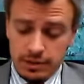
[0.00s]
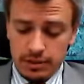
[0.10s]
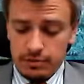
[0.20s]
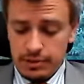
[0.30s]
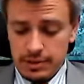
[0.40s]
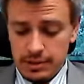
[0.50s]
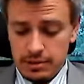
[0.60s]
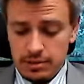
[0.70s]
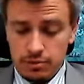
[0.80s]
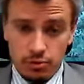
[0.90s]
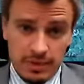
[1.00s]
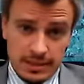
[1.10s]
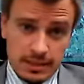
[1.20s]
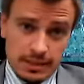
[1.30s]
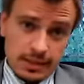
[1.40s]
increase,
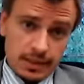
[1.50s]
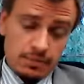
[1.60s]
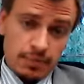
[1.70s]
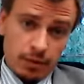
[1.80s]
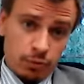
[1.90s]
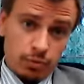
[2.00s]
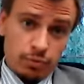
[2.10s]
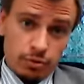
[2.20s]
domestic sales by 0.1%.